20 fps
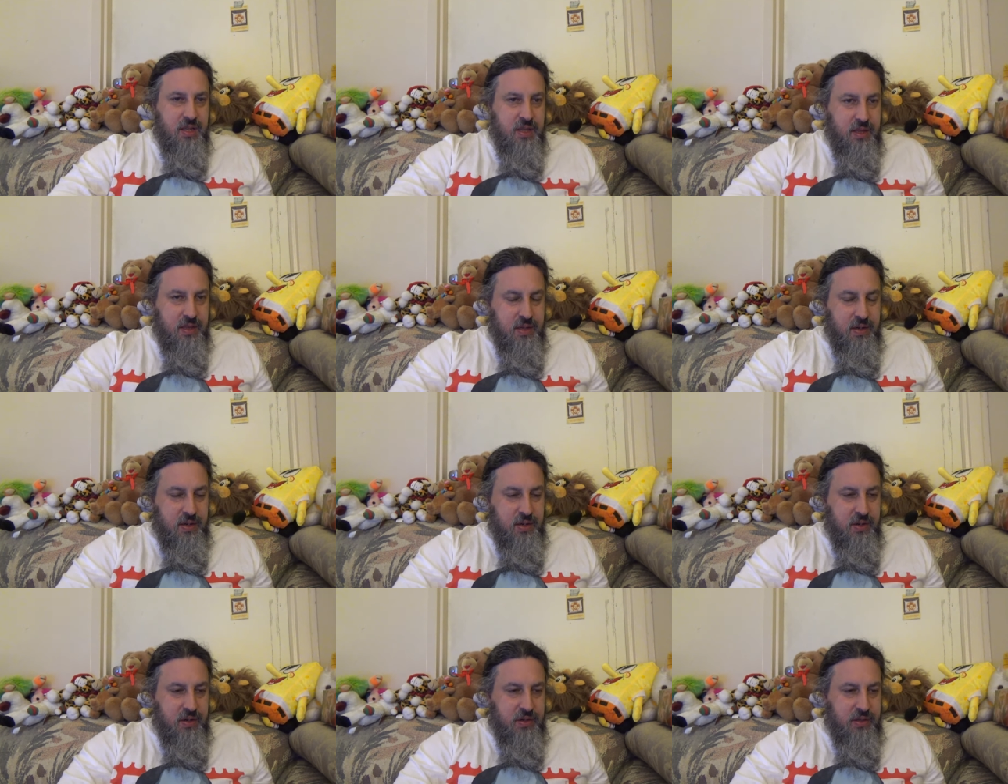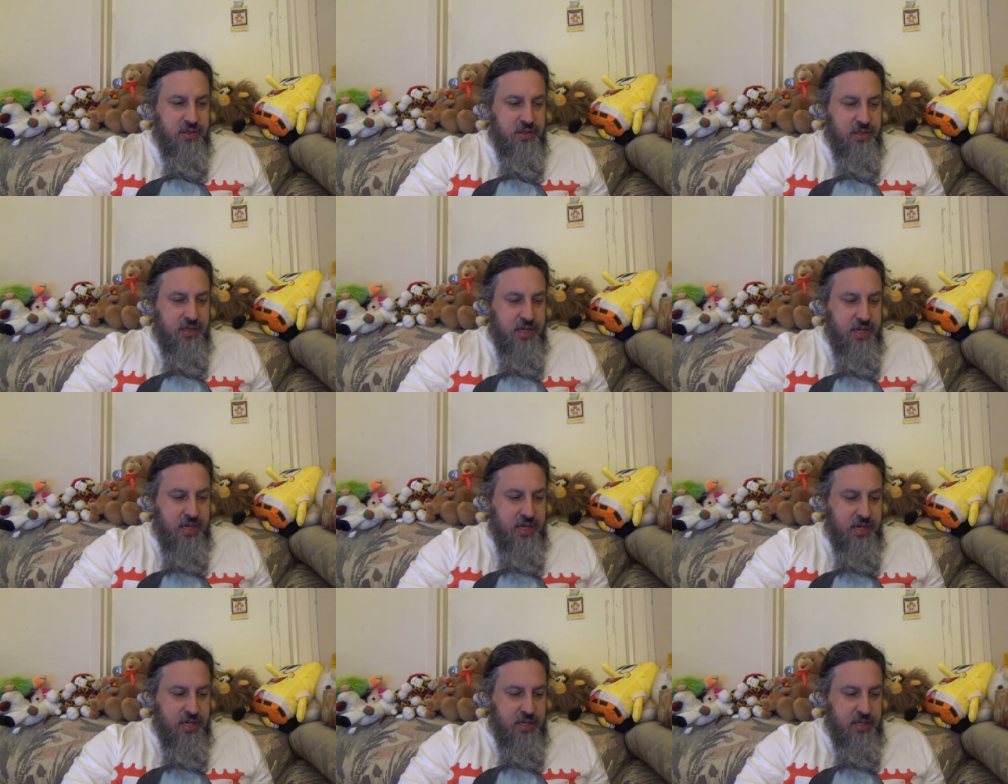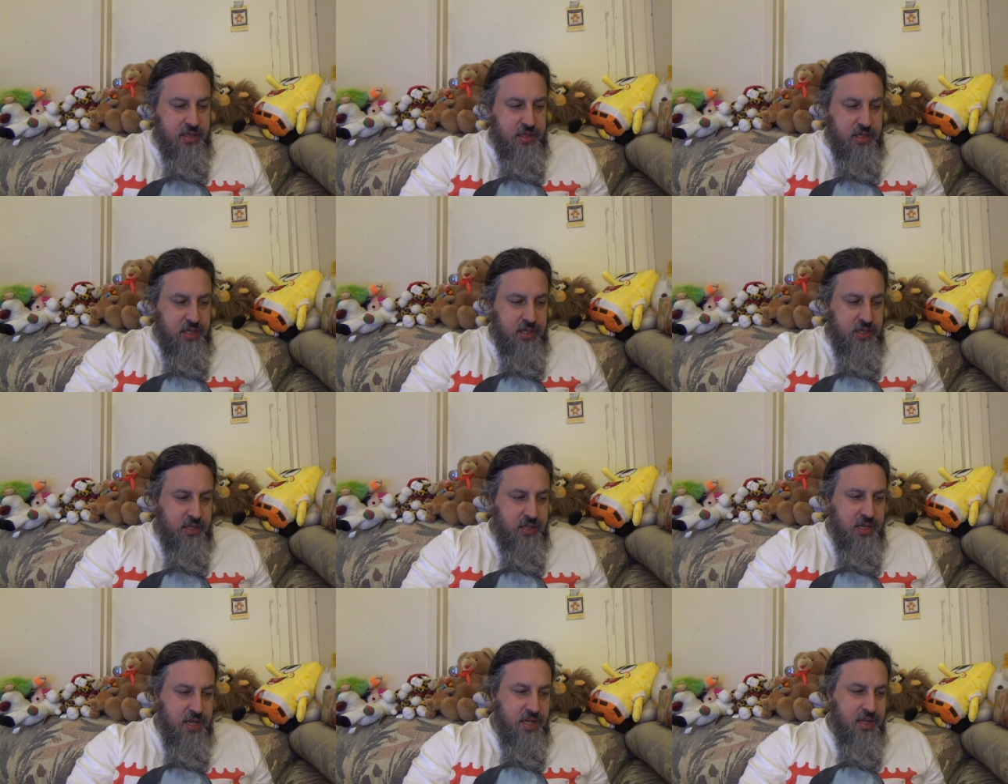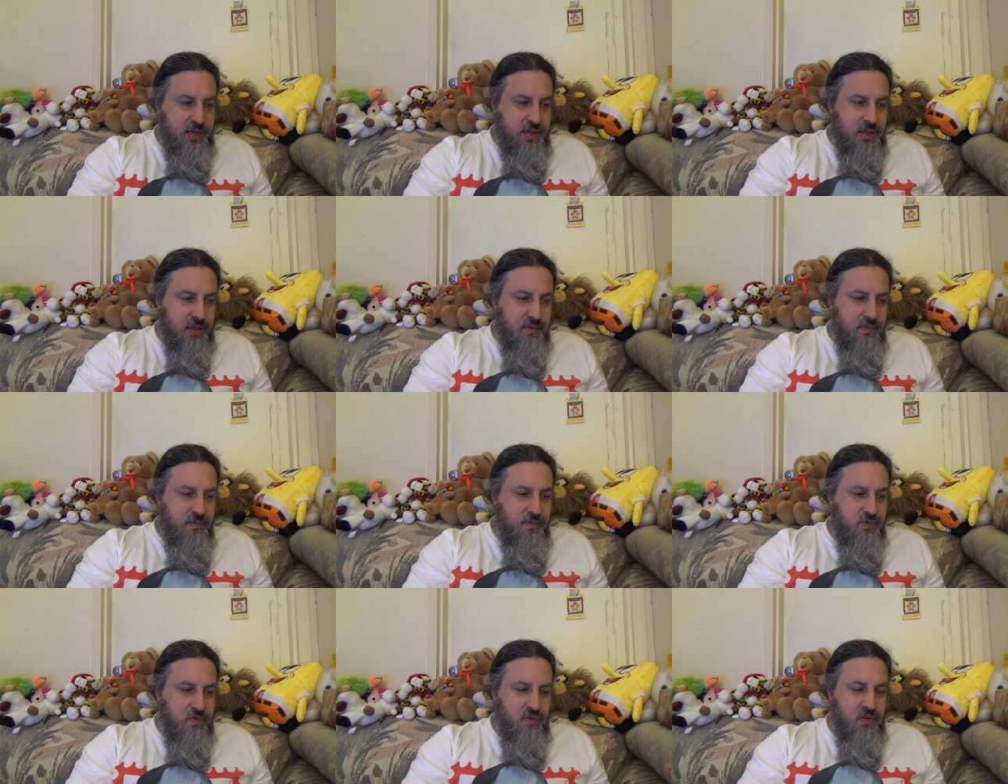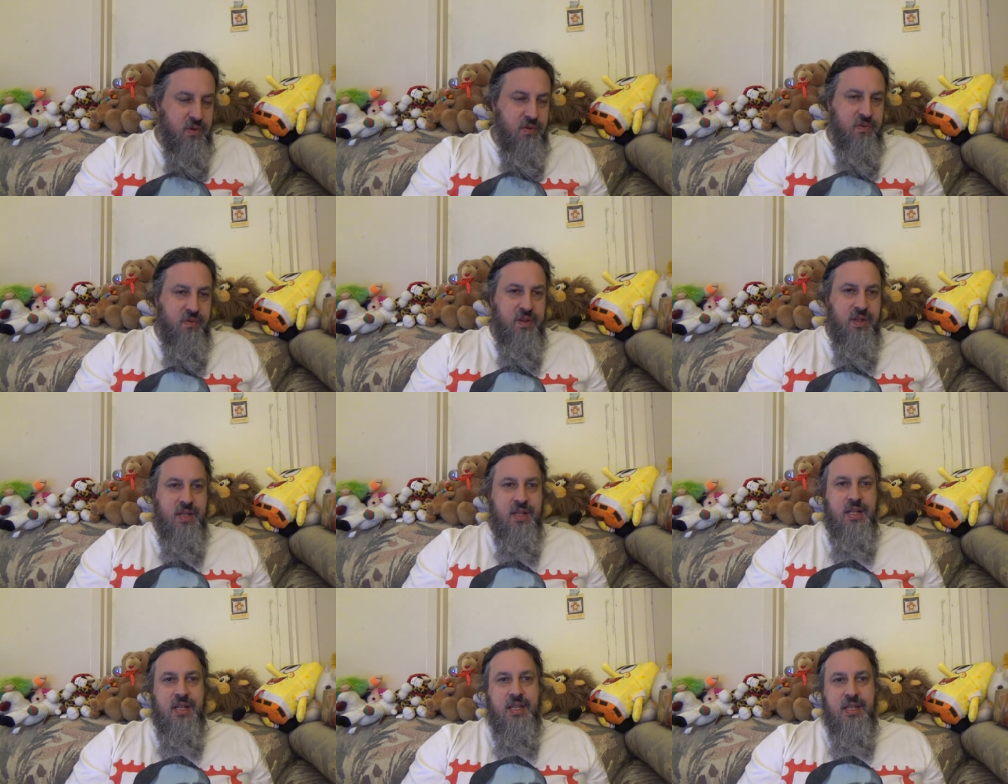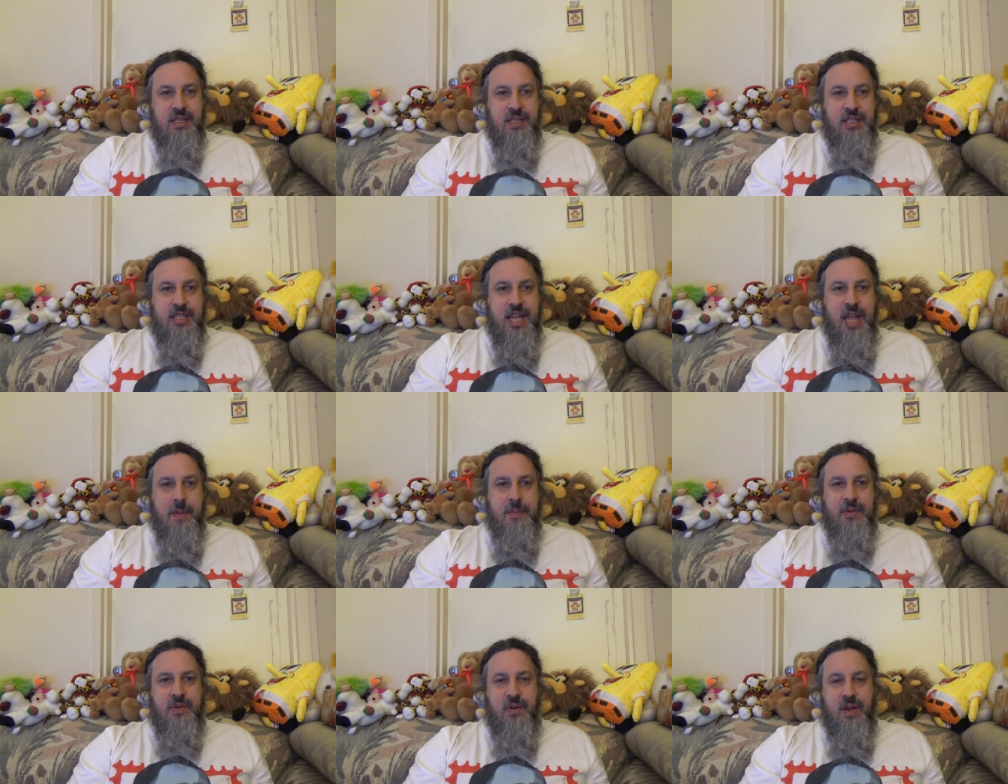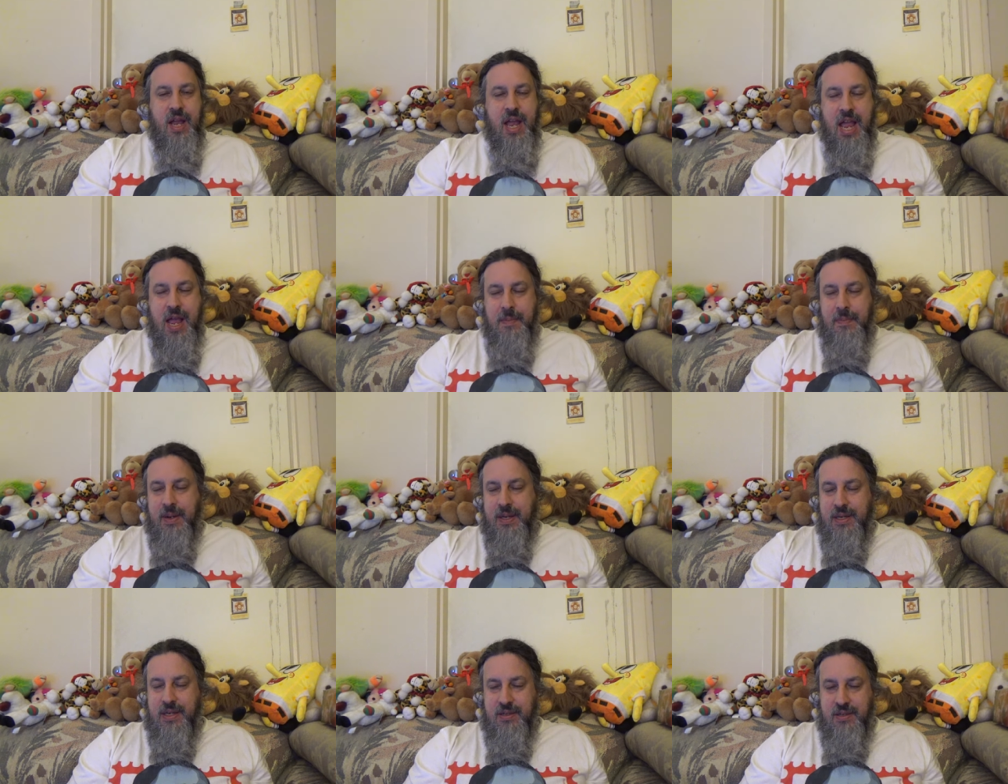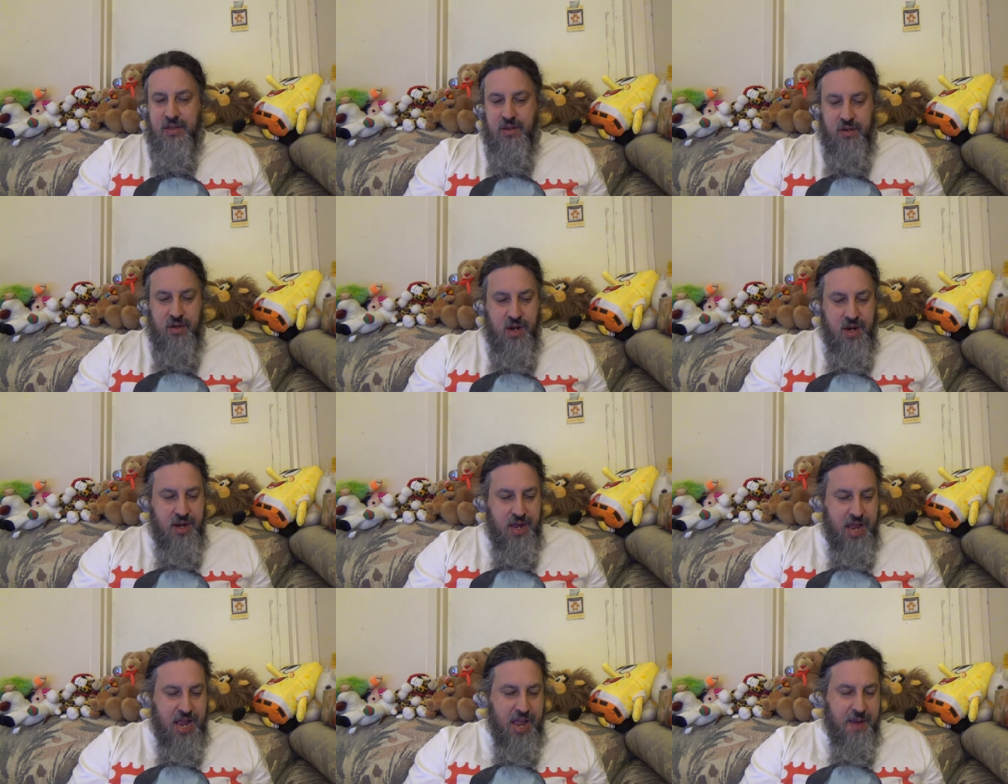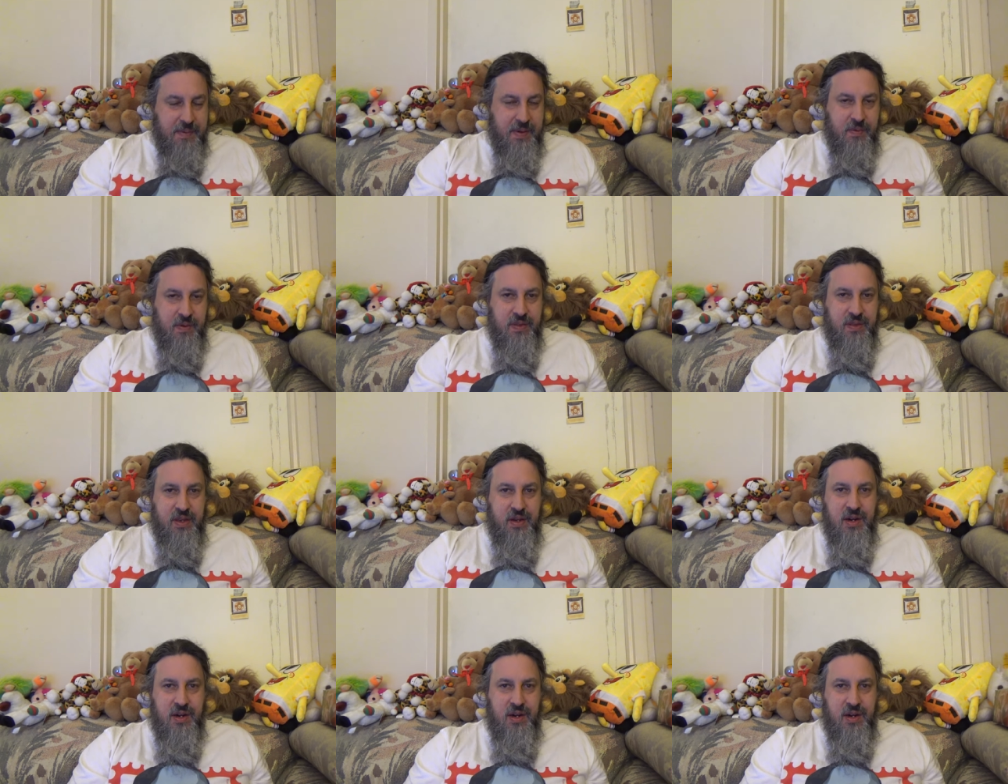There's a condition that sort of saps your happiness. That you're not happy with.